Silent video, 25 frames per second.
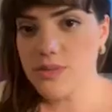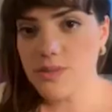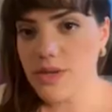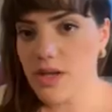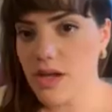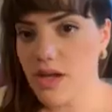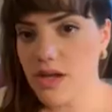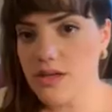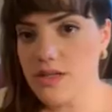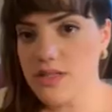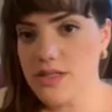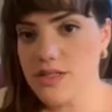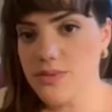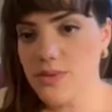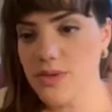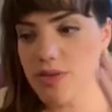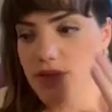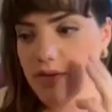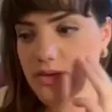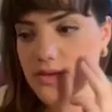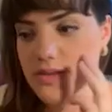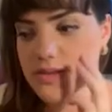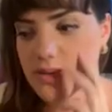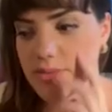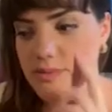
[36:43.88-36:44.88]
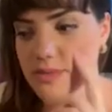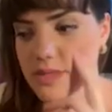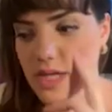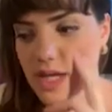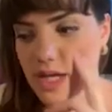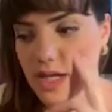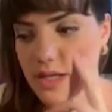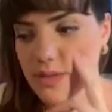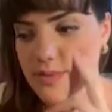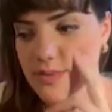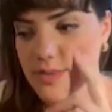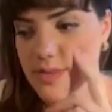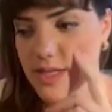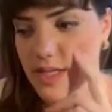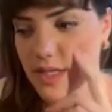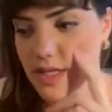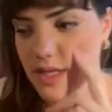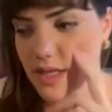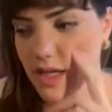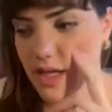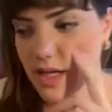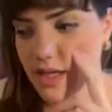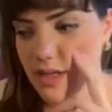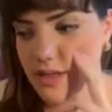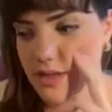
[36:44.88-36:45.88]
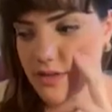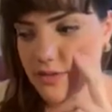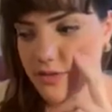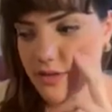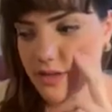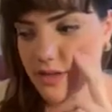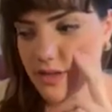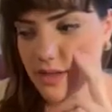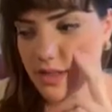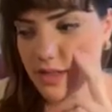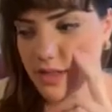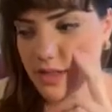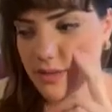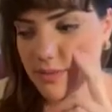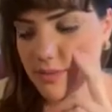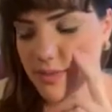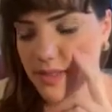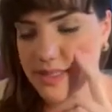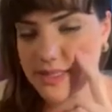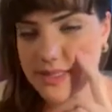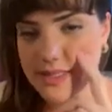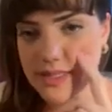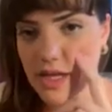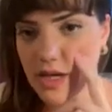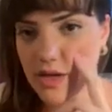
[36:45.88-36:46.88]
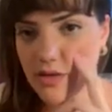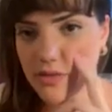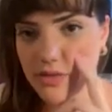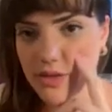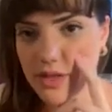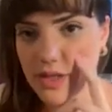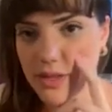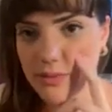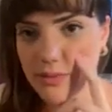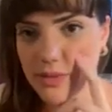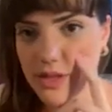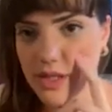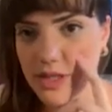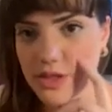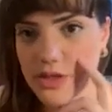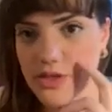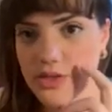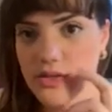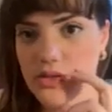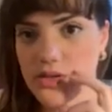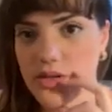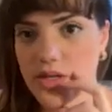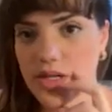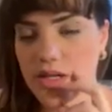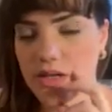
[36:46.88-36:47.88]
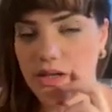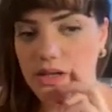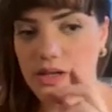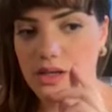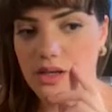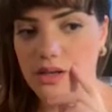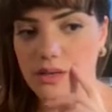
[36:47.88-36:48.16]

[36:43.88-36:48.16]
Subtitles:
be honest with you, sometimes like I even like myself when I'm like shooting